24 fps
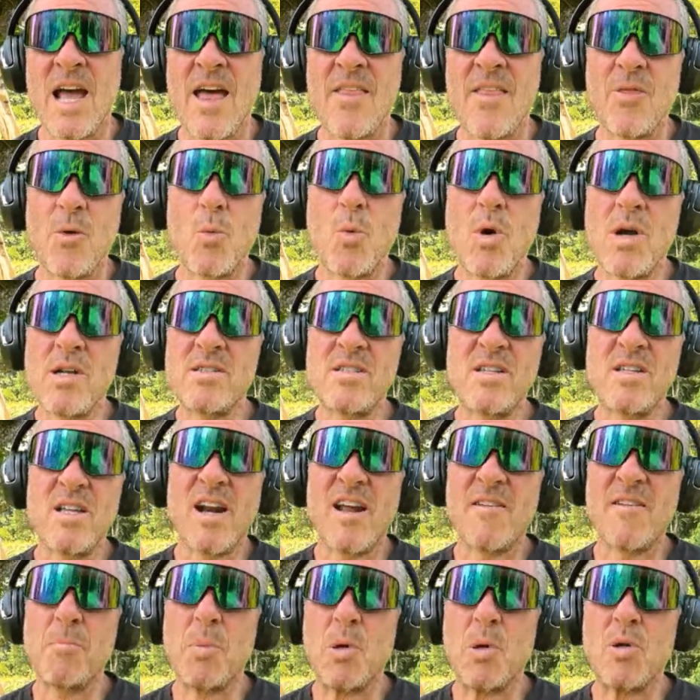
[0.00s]
And the ones
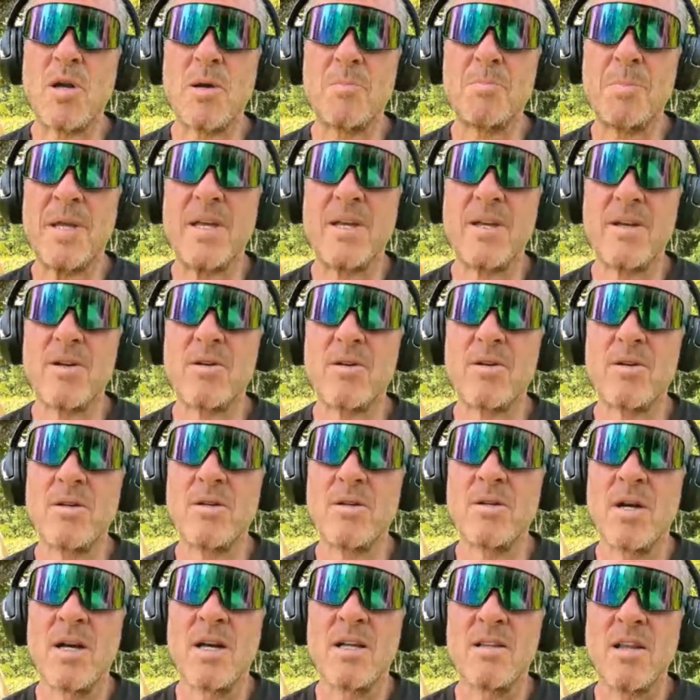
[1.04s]
that I put up
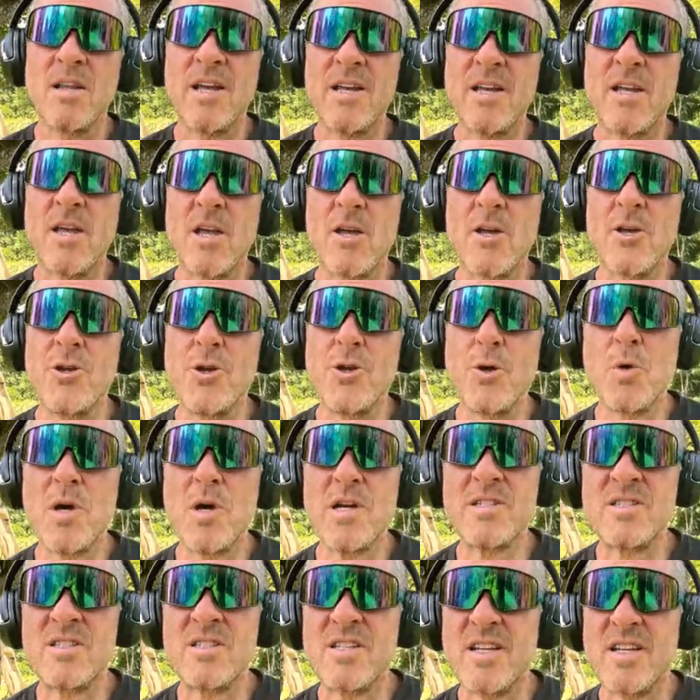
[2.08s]
here, like
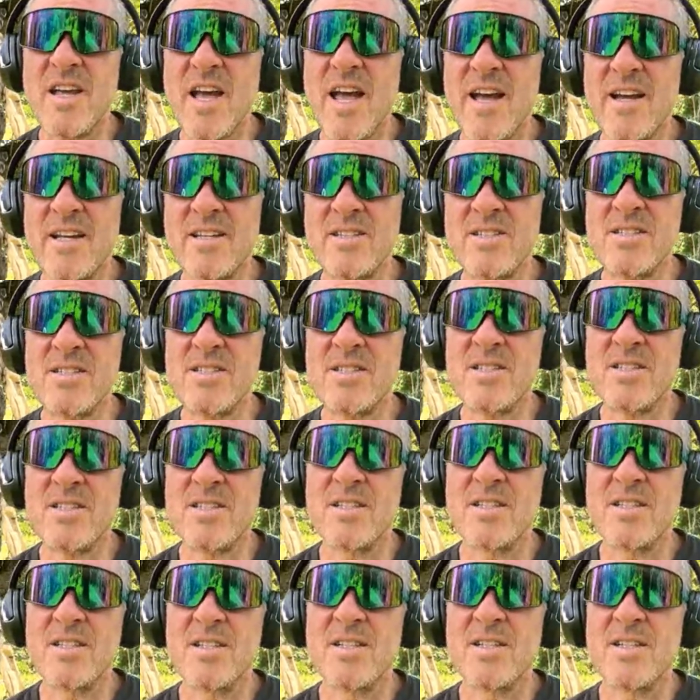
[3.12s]
USDX,
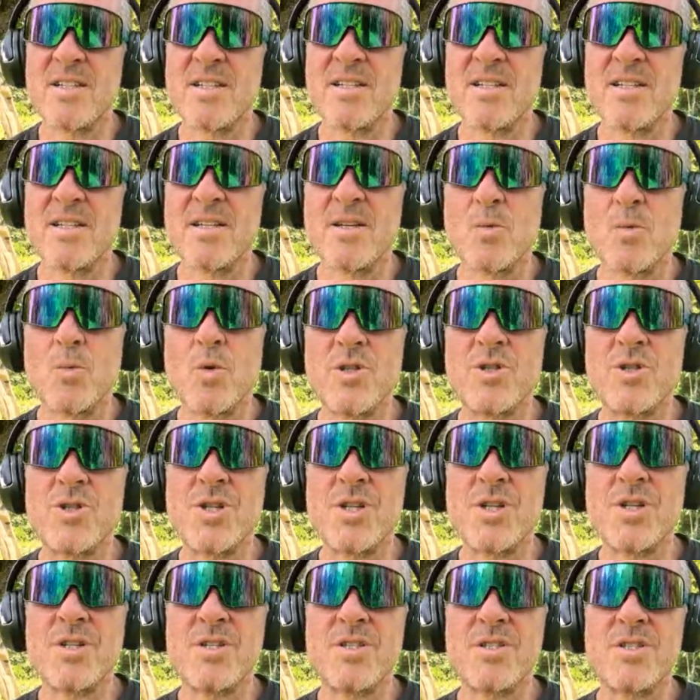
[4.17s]
which
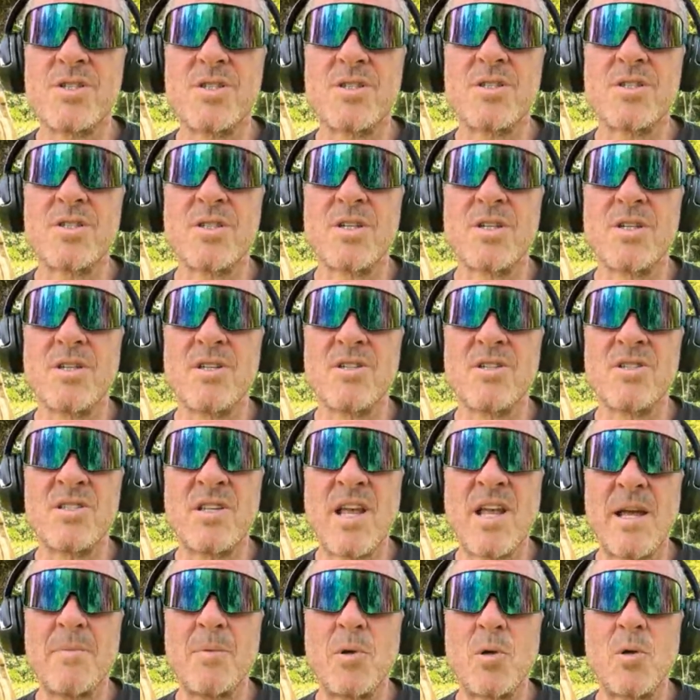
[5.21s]
is the
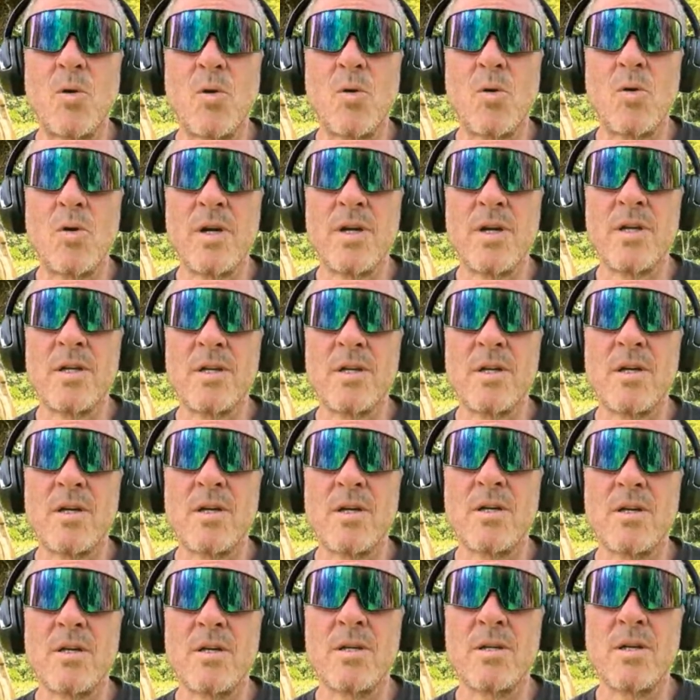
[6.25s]
stable coin
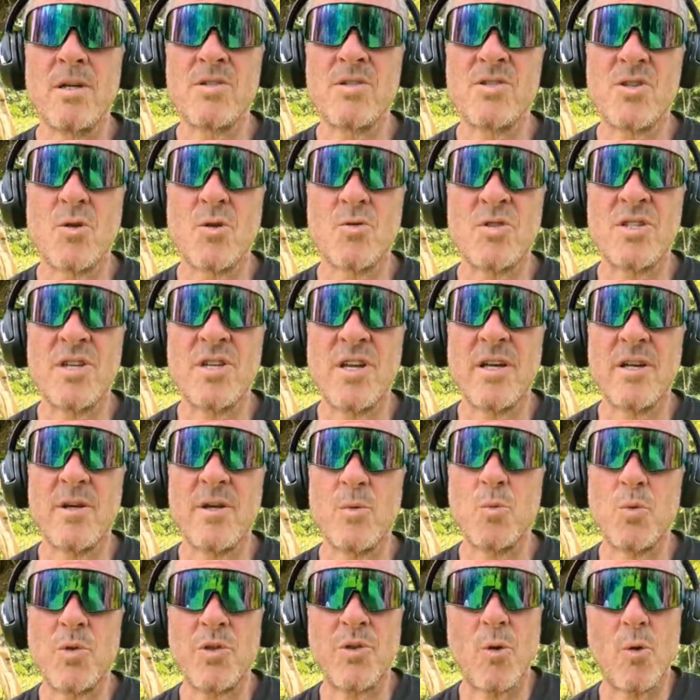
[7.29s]

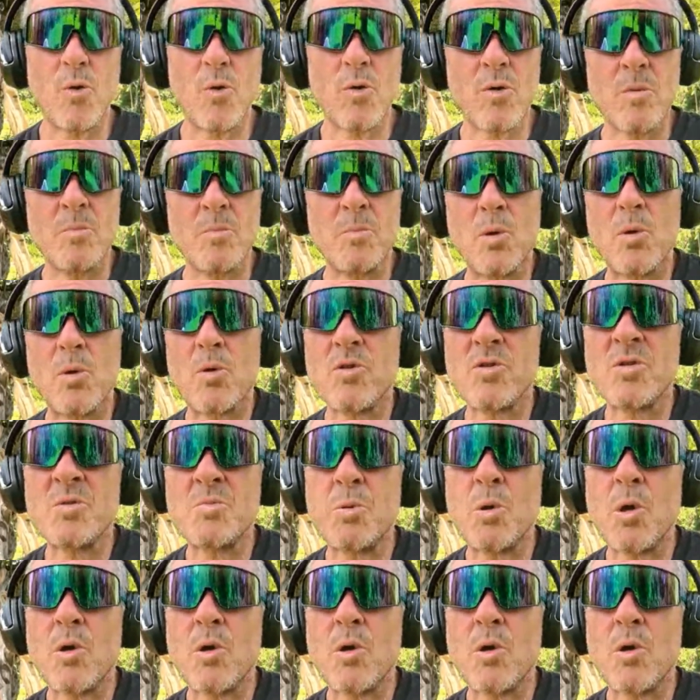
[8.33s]
associated with the Ouroboros